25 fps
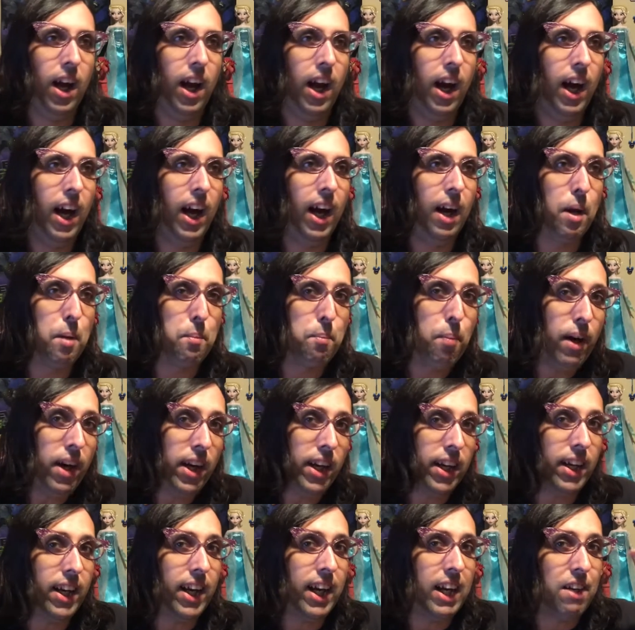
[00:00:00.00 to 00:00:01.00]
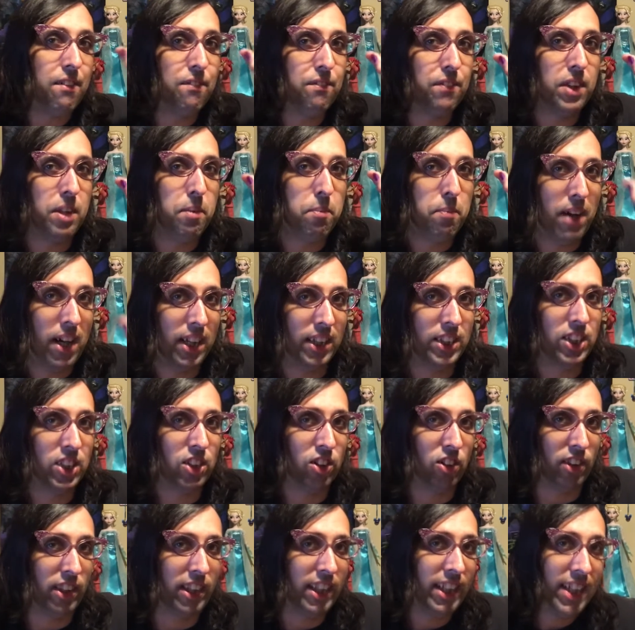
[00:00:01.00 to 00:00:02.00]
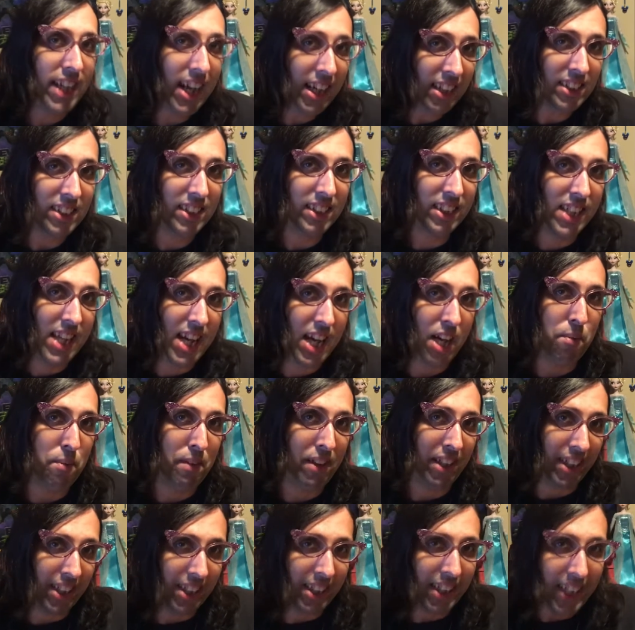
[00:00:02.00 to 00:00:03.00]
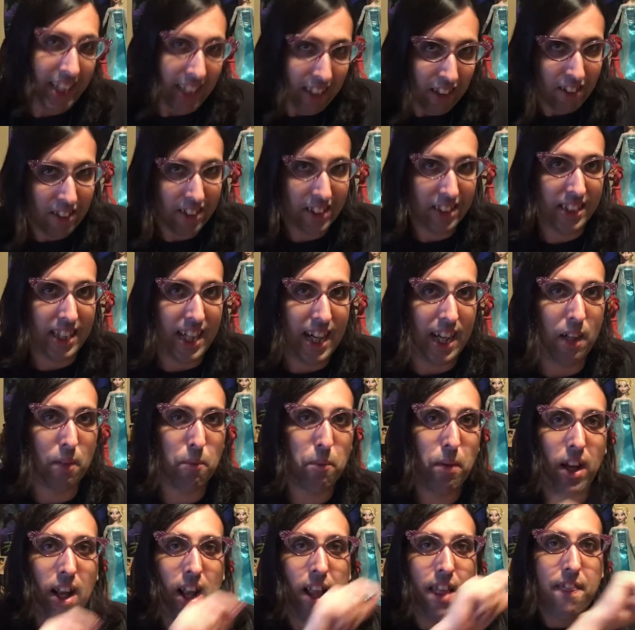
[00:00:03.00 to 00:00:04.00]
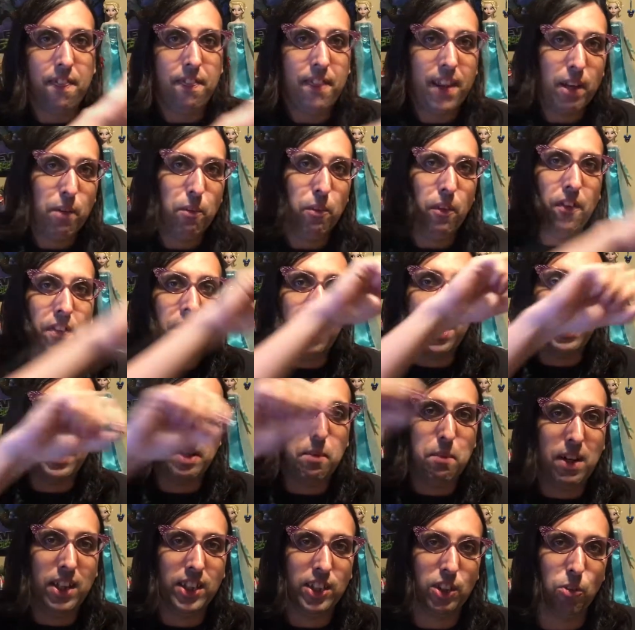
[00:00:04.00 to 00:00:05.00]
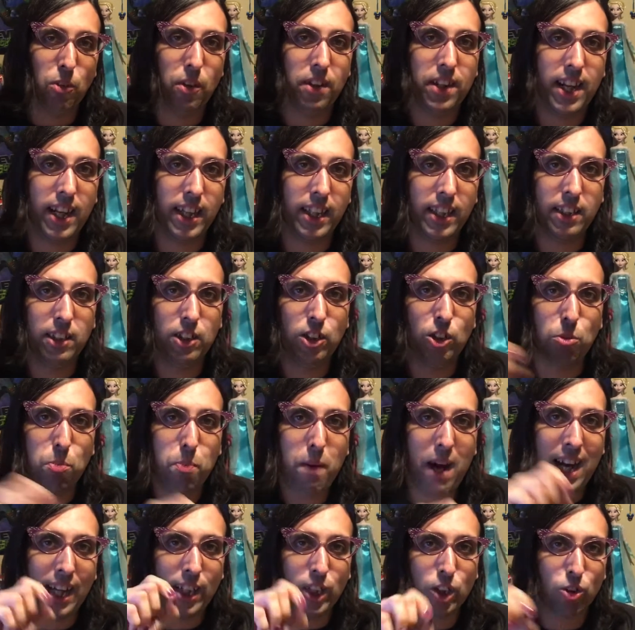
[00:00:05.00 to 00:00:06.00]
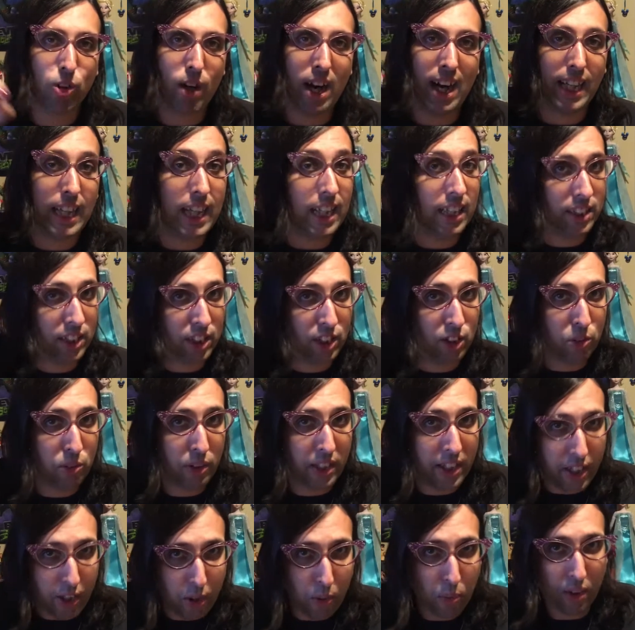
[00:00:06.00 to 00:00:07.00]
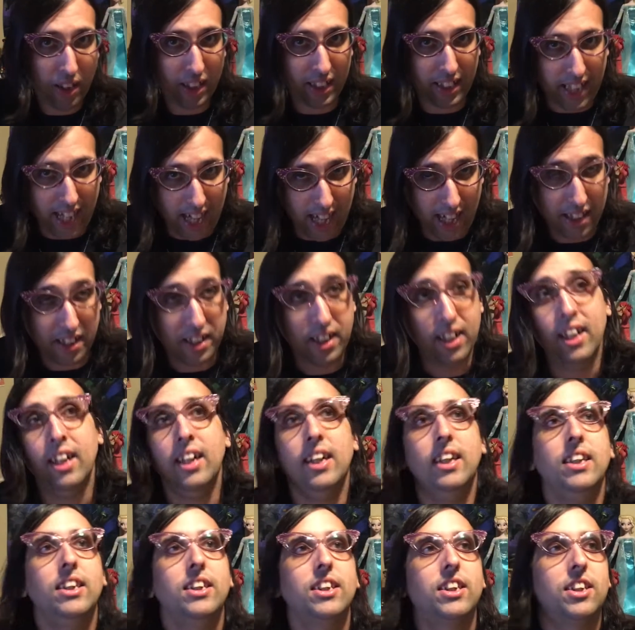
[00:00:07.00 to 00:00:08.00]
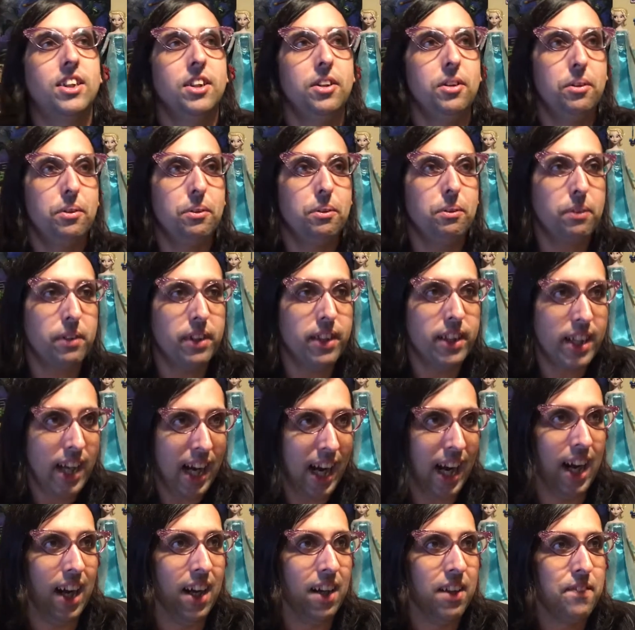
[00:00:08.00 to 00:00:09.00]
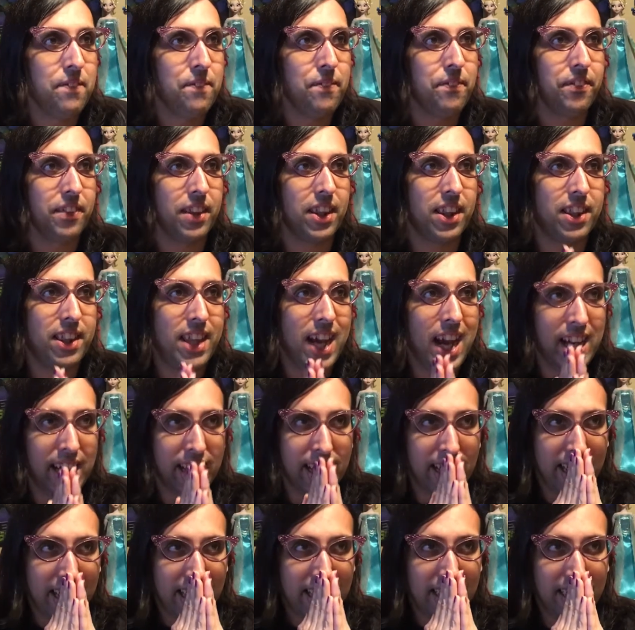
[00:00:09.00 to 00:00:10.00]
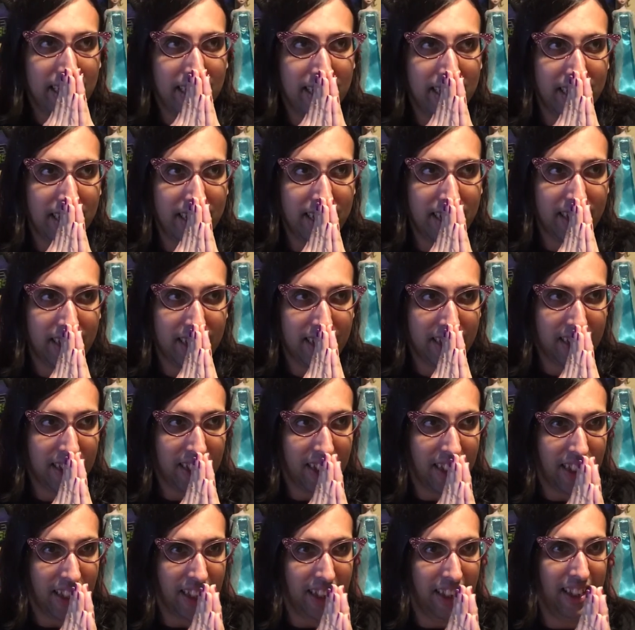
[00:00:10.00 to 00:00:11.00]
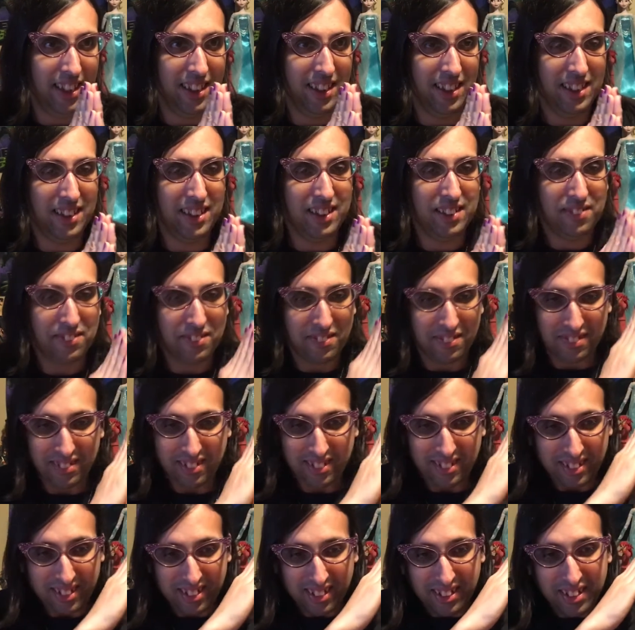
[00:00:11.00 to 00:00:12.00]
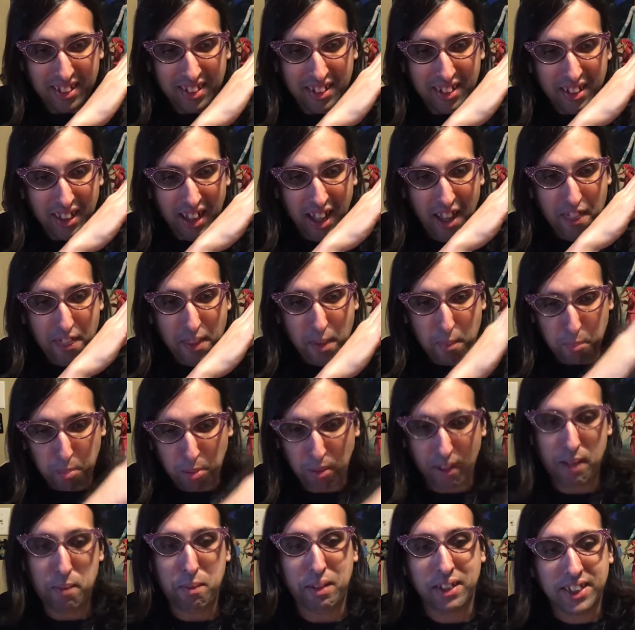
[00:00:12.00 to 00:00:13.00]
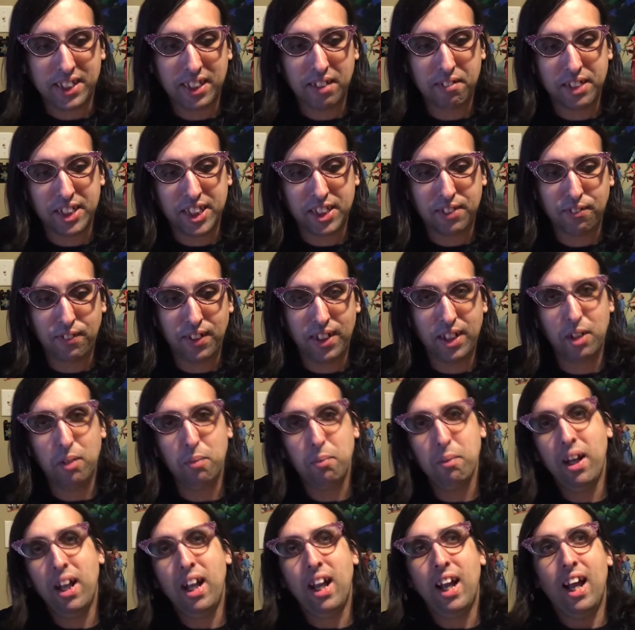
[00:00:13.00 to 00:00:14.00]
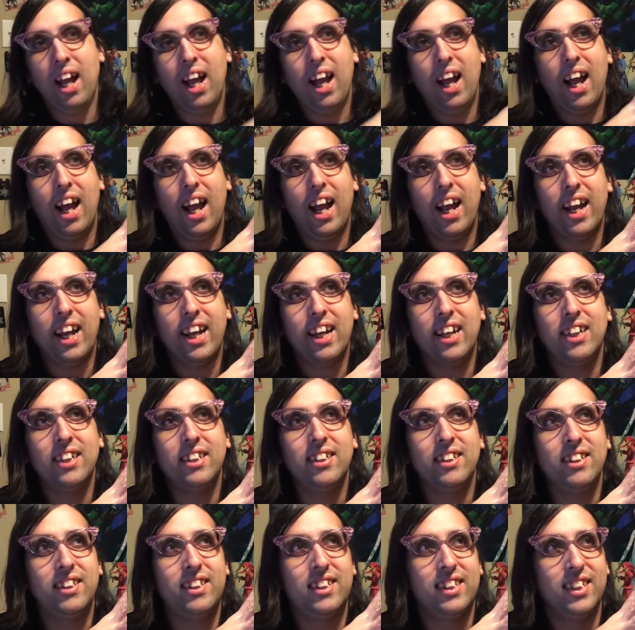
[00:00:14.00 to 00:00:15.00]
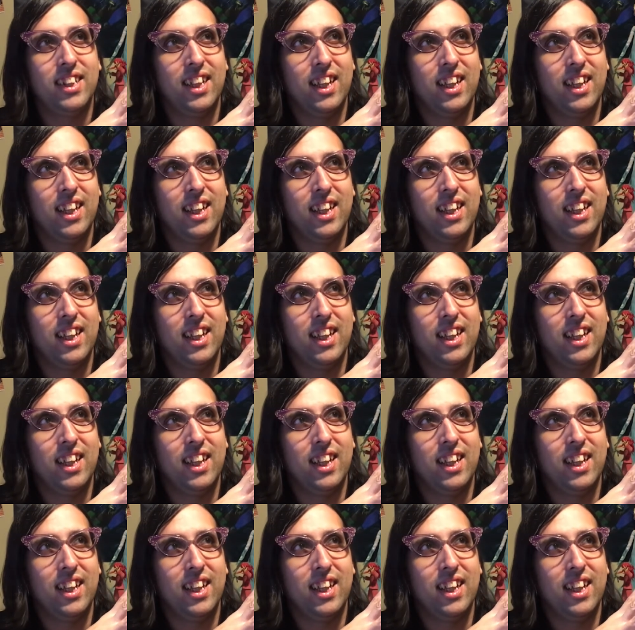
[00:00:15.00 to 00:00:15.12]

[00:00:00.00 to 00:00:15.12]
But if the monster gets them and kills them, the monster will then backtrack to you again. So yeah, that is the premise of this film, and